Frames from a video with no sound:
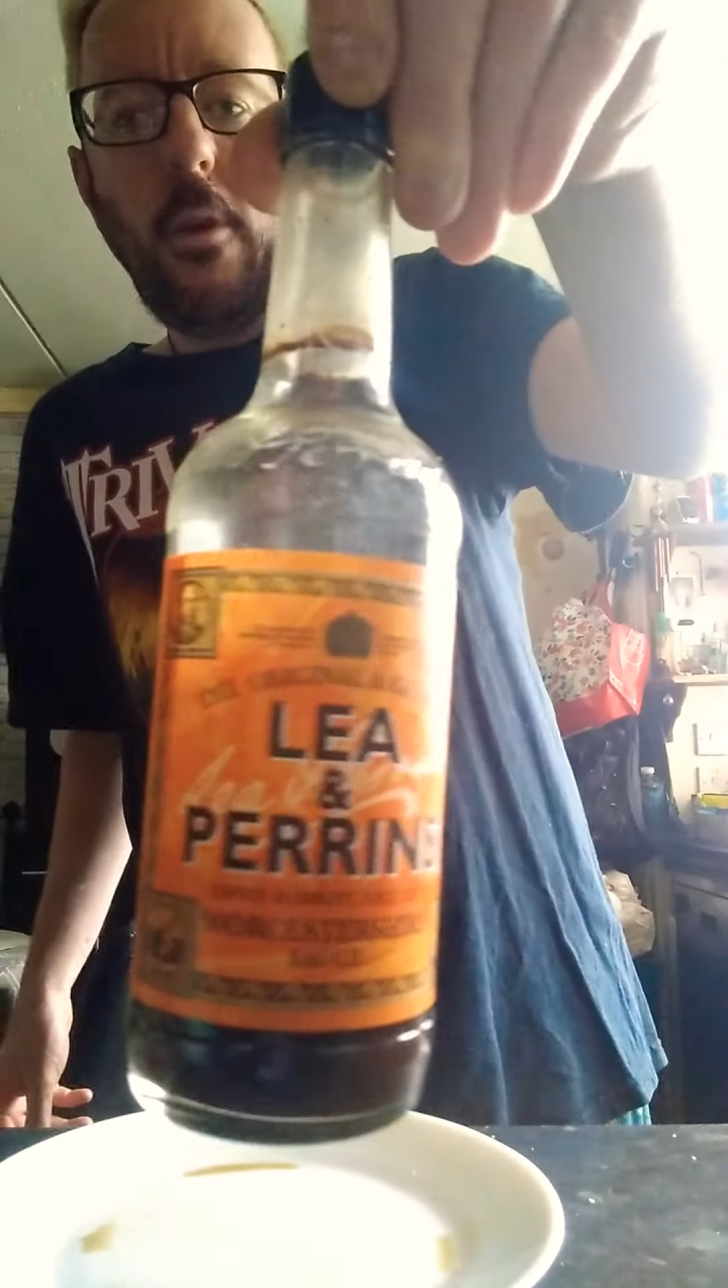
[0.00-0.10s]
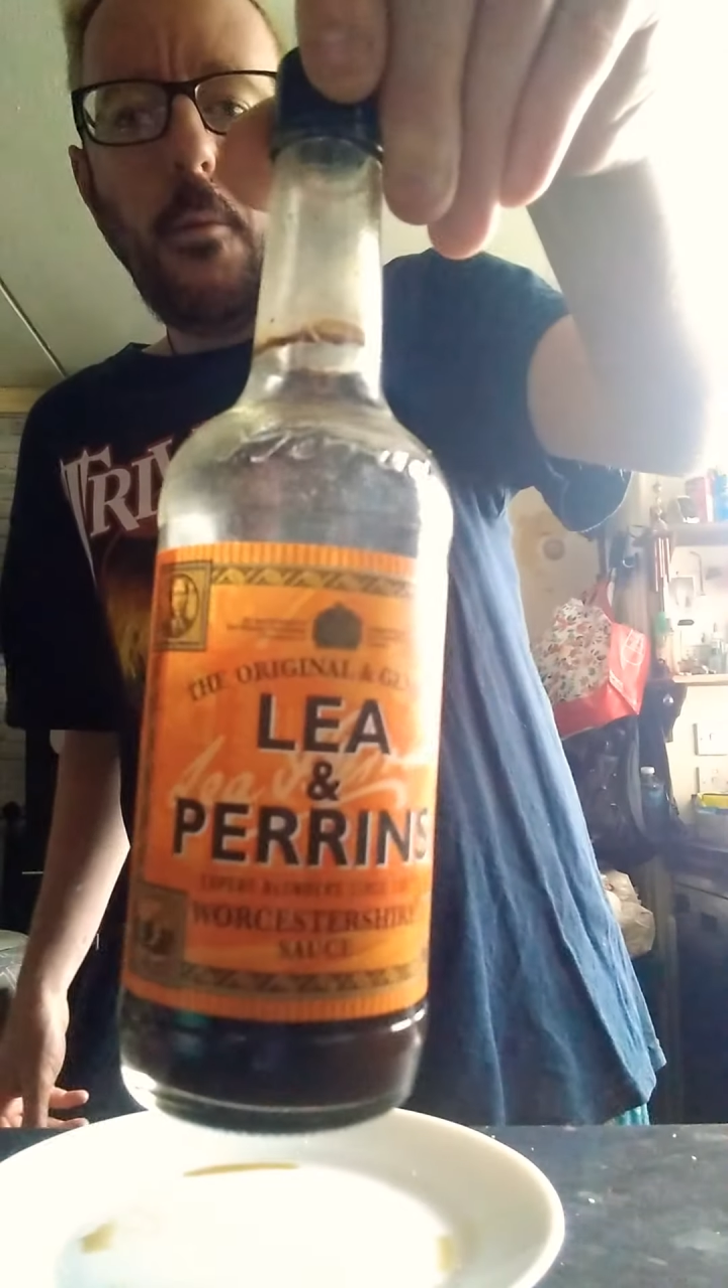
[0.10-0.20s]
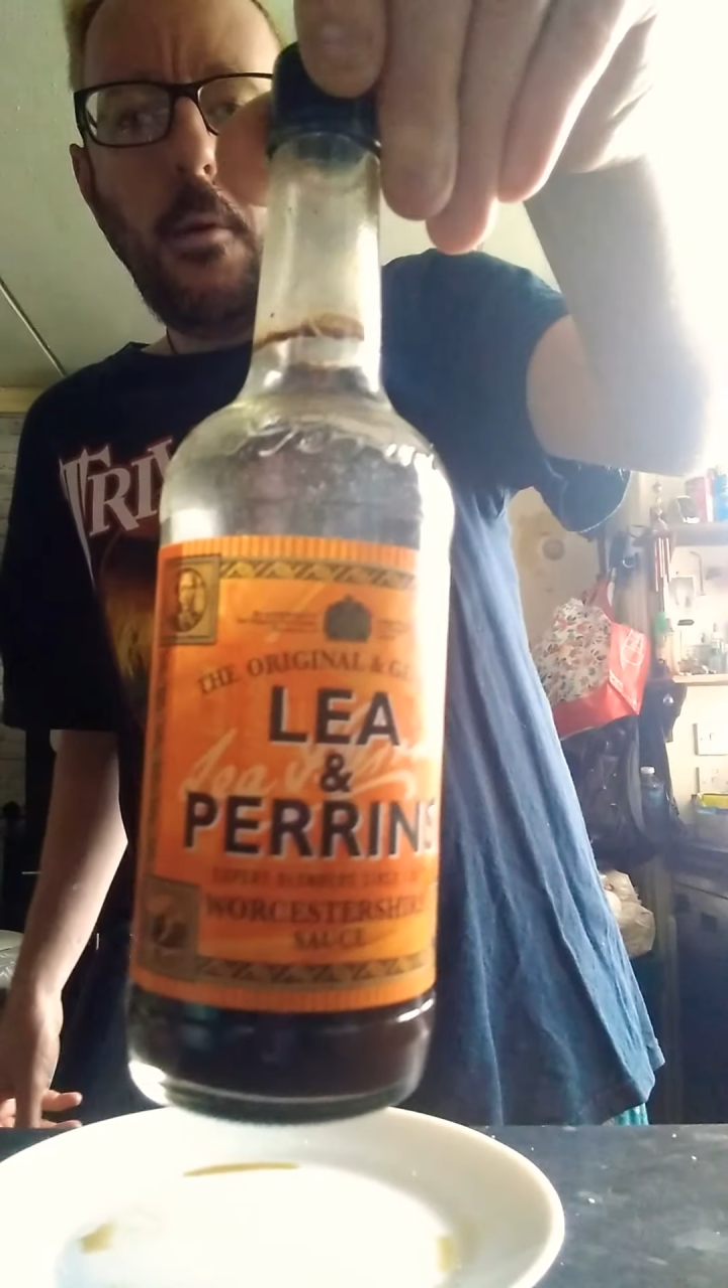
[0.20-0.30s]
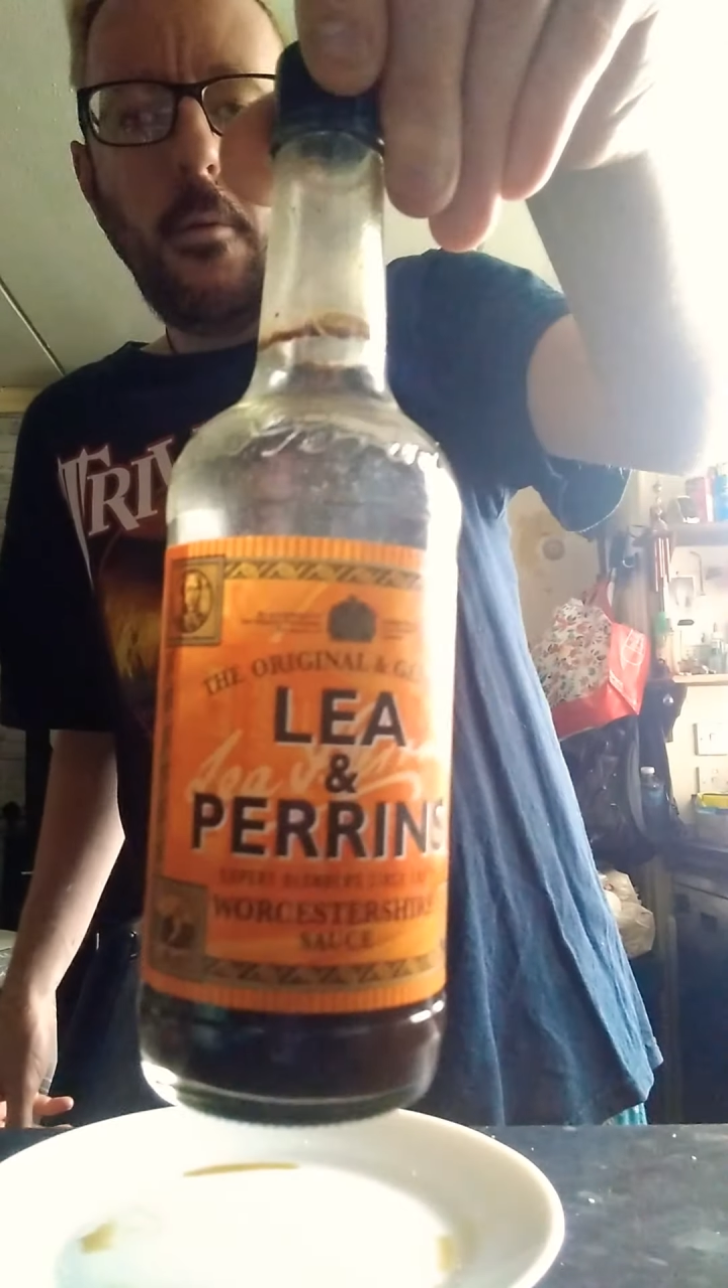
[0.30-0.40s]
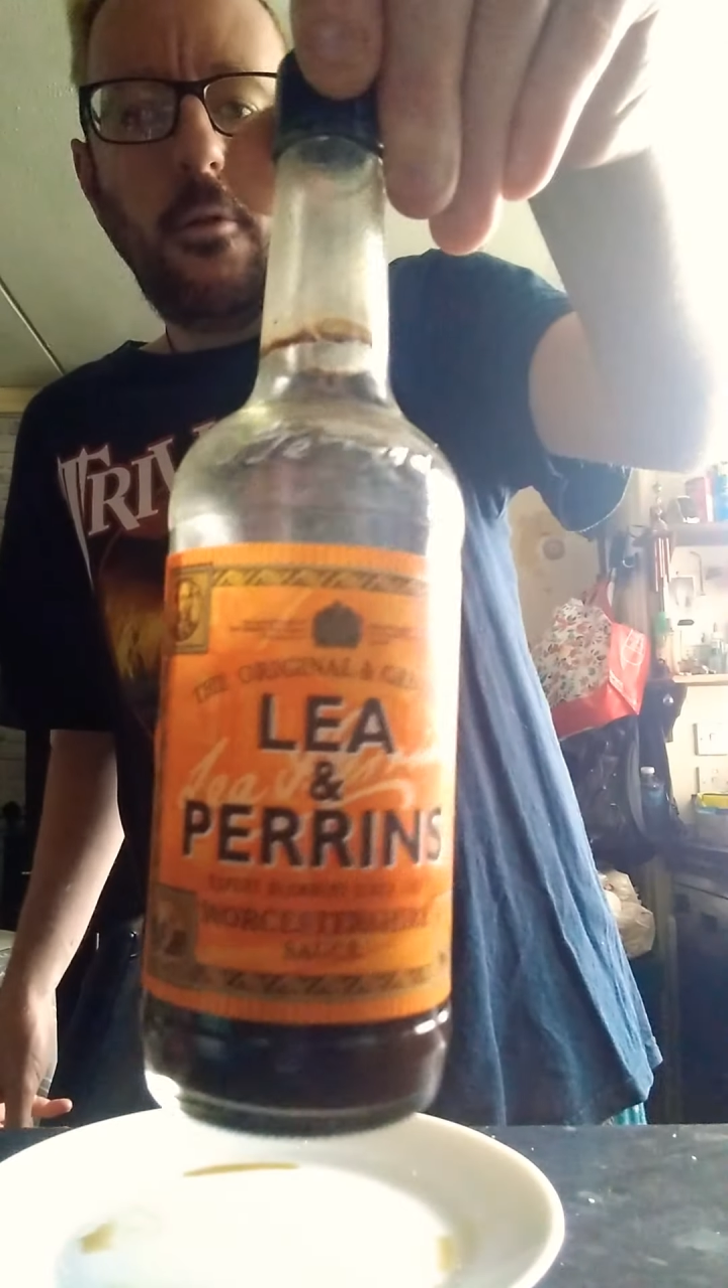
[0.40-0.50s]

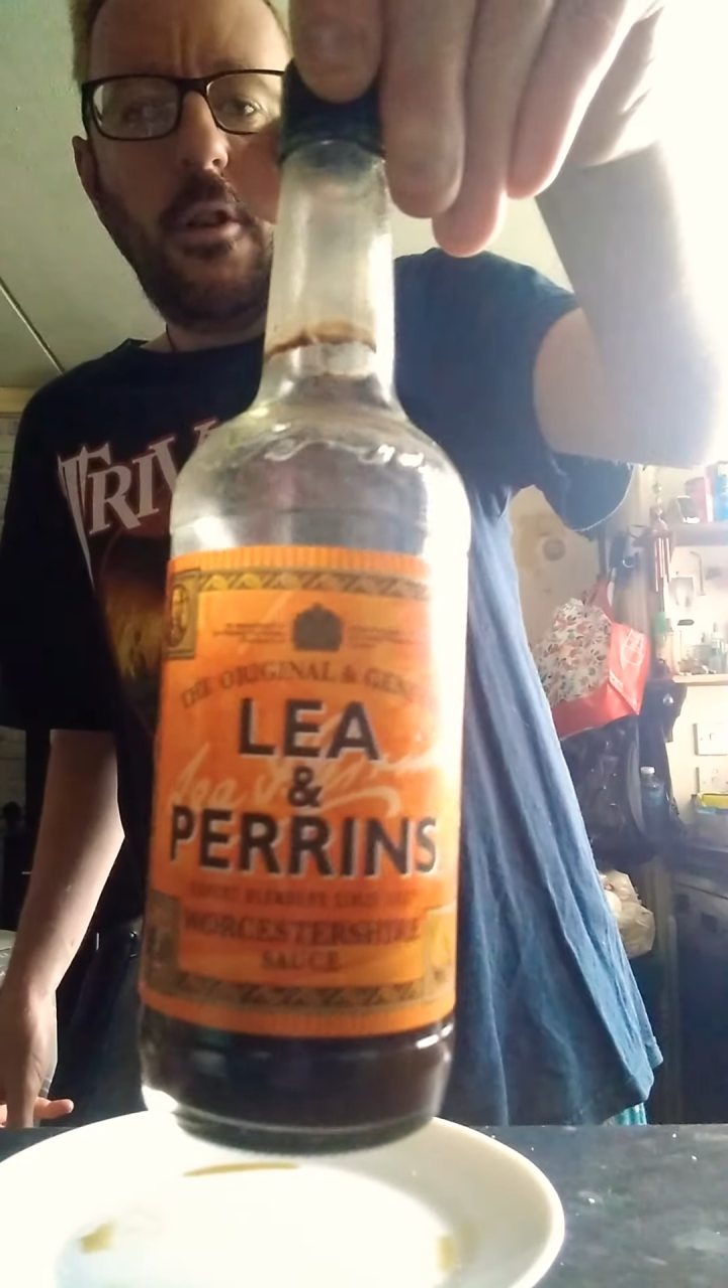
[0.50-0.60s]
probably